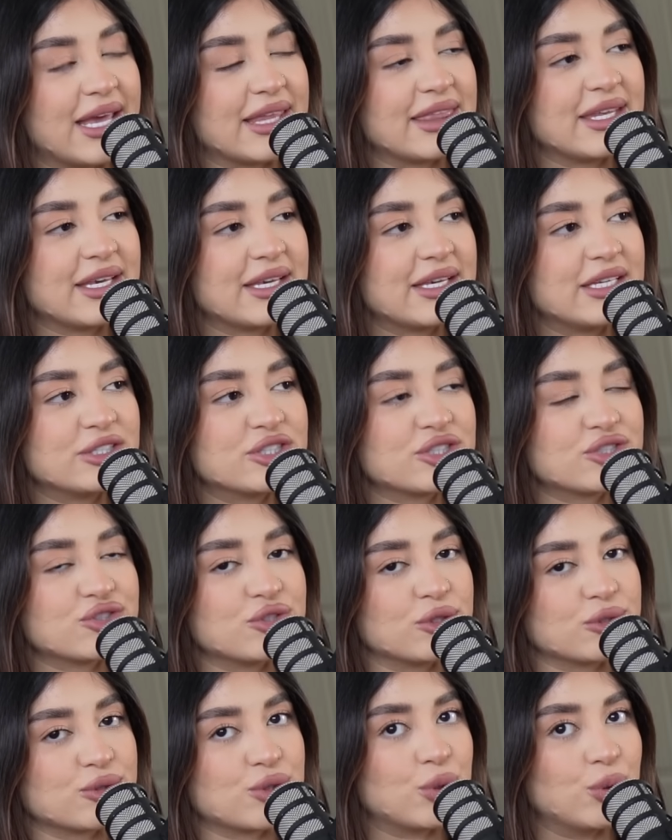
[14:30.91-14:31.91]
I think he just
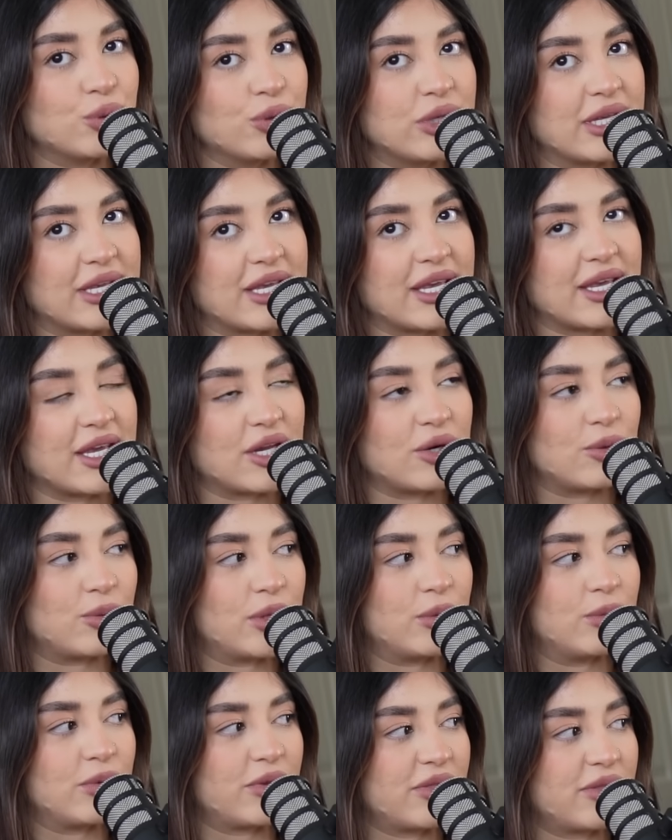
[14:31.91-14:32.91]
knows who he can get
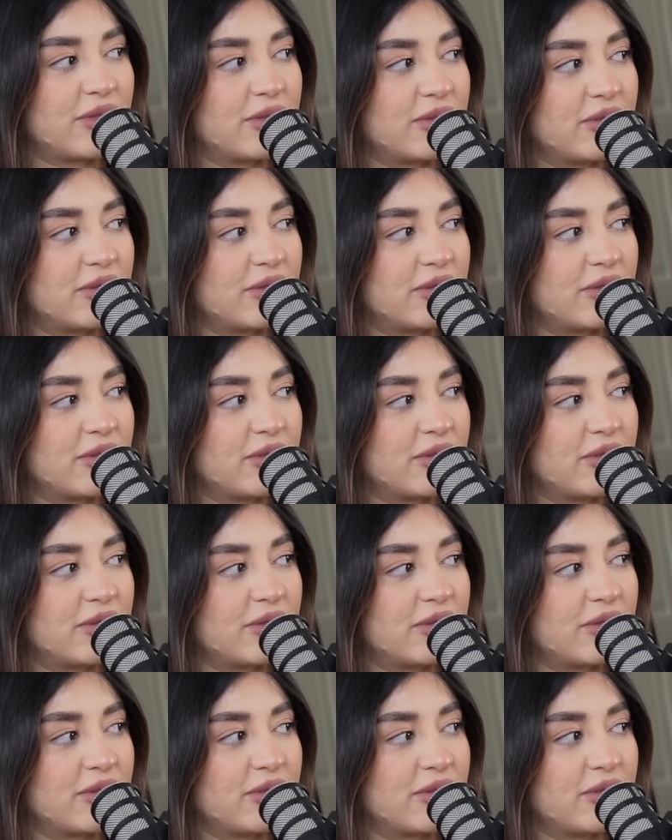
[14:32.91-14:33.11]
away with